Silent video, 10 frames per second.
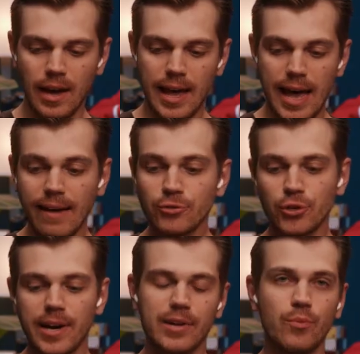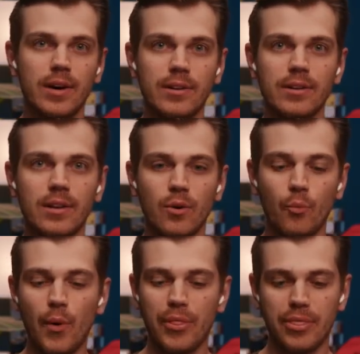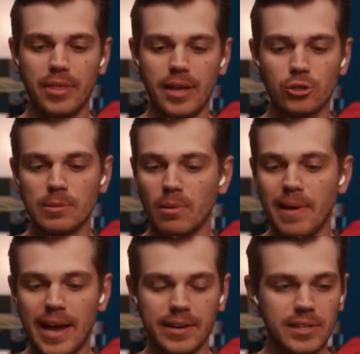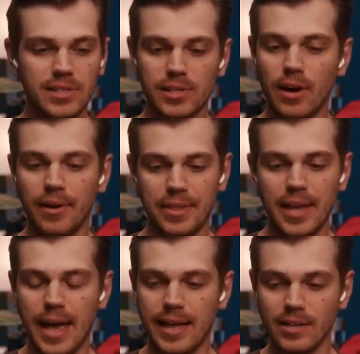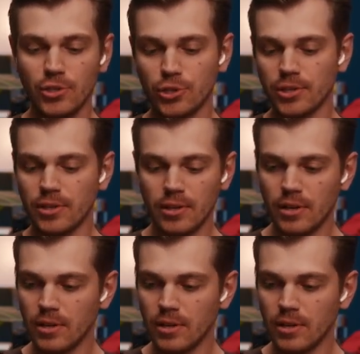I have tried one with the triple magnets on the edge.